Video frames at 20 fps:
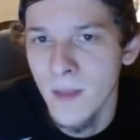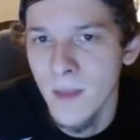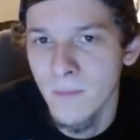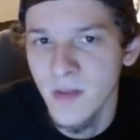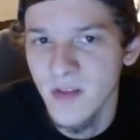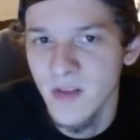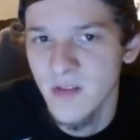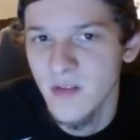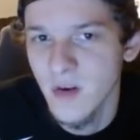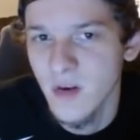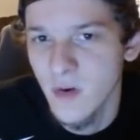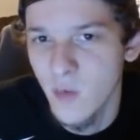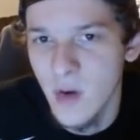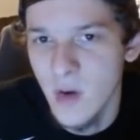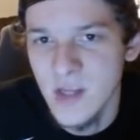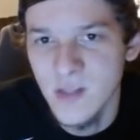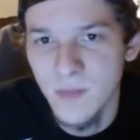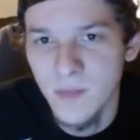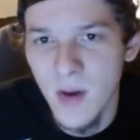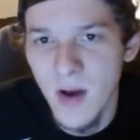But this is a
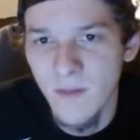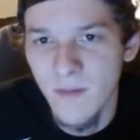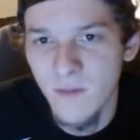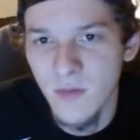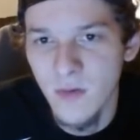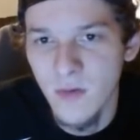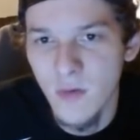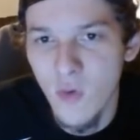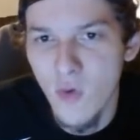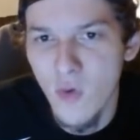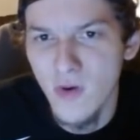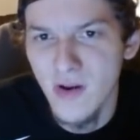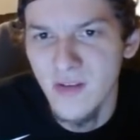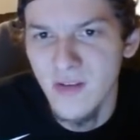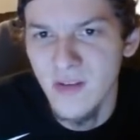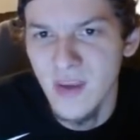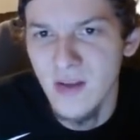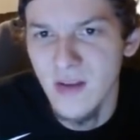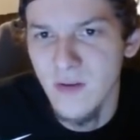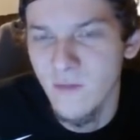great spot for the
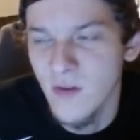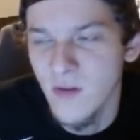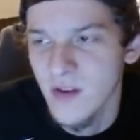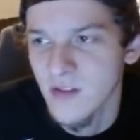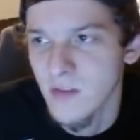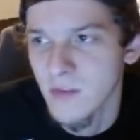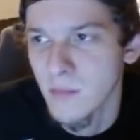Hornets getting to face the